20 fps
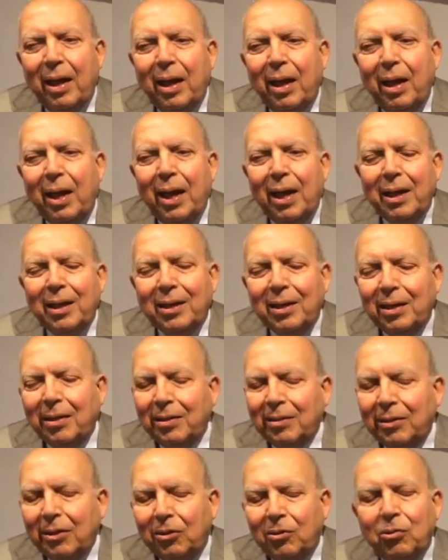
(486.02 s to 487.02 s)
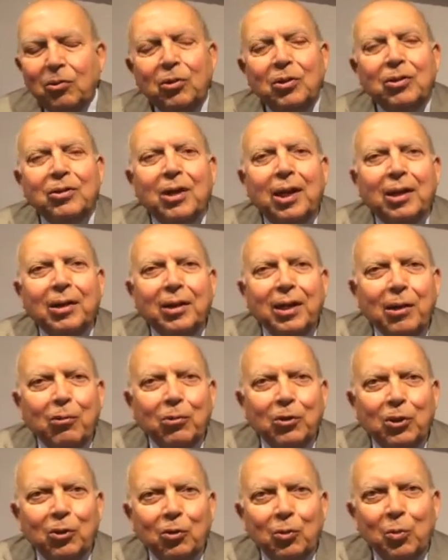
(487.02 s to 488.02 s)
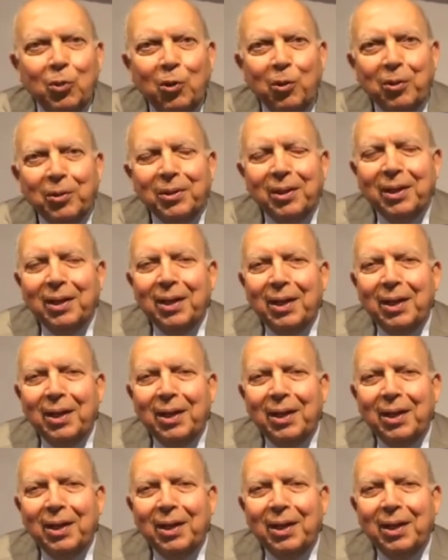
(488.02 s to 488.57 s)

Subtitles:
I couldn't agree with you more.